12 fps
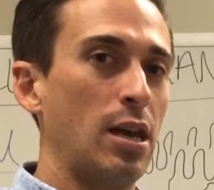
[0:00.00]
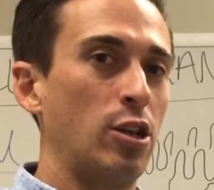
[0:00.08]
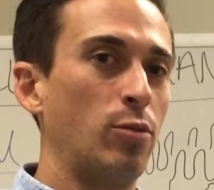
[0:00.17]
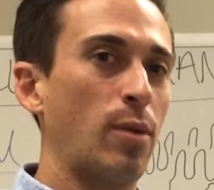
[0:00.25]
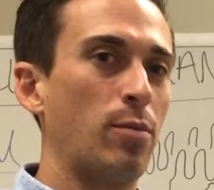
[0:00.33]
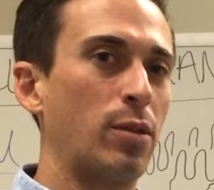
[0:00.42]

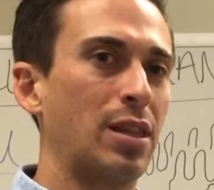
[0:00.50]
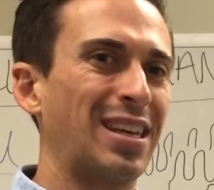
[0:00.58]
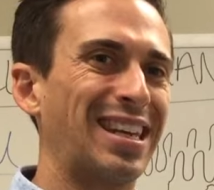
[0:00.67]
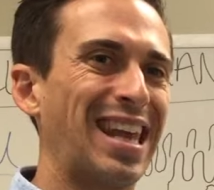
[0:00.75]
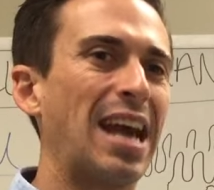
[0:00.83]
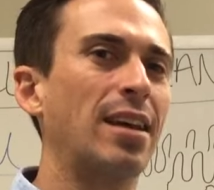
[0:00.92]
You may be
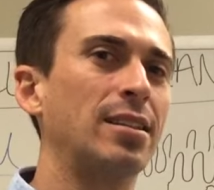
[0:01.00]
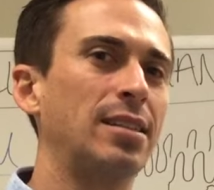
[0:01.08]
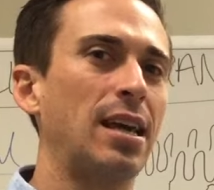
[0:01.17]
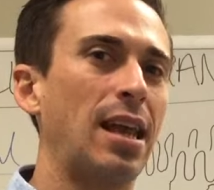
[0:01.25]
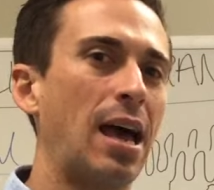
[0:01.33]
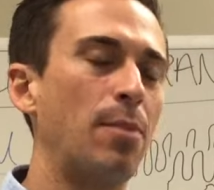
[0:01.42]
thinking, how does
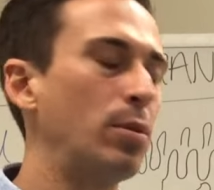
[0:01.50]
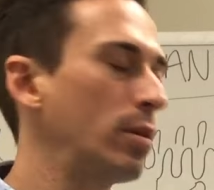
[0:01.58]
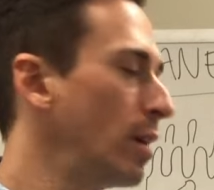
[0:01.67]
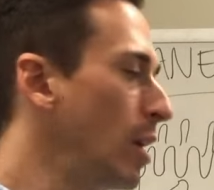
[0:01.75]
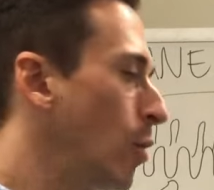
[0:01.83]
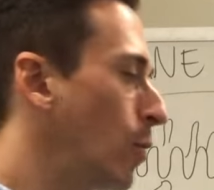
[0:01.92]
that happen?
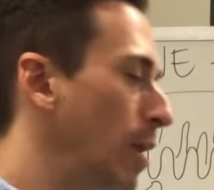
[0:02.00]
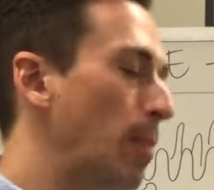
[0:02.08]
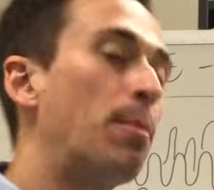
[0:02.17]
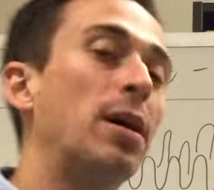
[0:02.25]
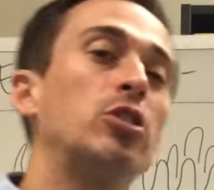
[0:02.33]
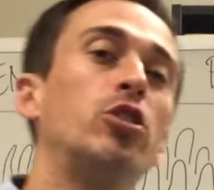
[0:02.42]
Well, it
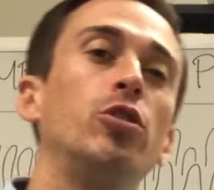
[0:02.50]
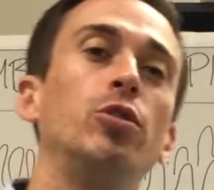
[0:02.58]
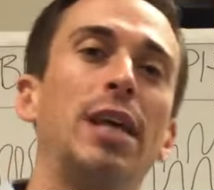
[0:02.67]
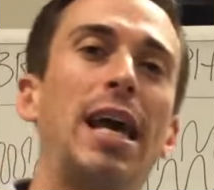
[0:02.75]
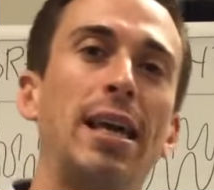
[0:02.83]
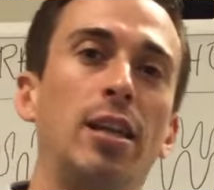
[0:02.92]
must use
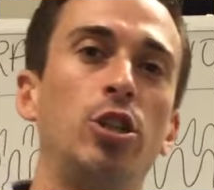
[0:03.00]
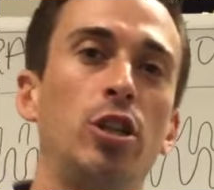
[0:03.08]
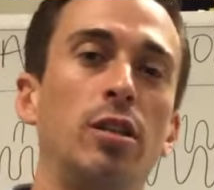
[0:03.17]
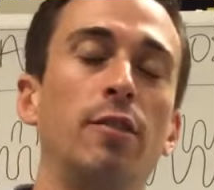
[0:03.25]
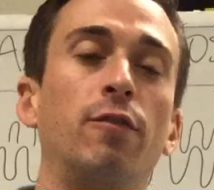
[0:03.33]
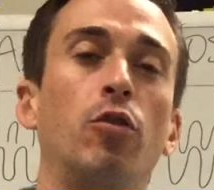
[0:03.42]
energy
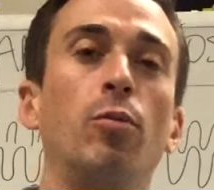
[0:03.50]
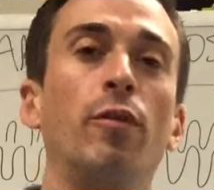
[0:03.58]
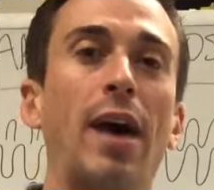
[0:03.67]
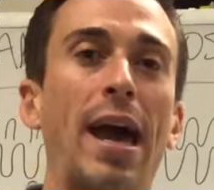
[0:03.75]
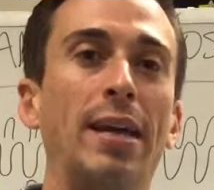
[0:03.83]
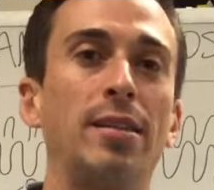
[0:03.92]
in the form of
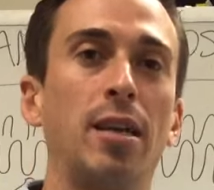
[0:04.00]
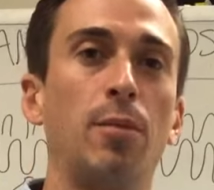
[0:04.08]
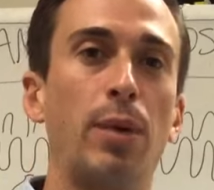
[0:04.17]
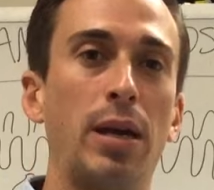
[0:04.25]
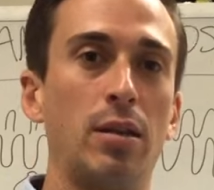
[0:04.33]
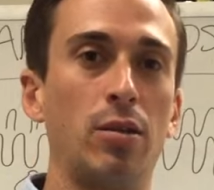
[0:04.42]

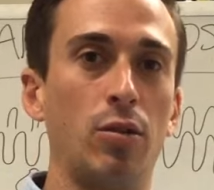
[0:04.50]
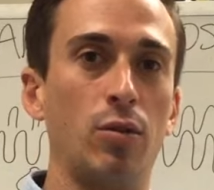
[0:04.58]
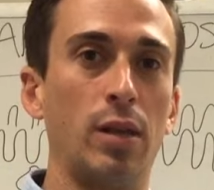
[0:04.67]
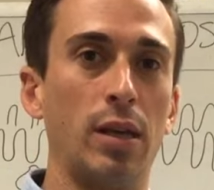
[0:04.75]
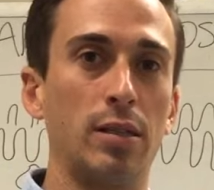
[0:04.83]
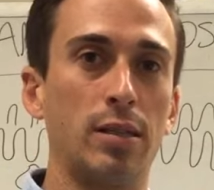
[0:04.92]
ATP to do
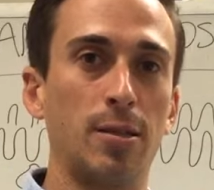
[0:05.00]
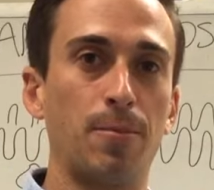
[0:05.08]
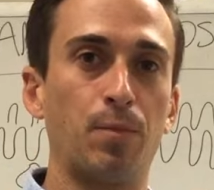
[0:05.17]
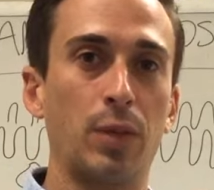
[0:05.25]
this.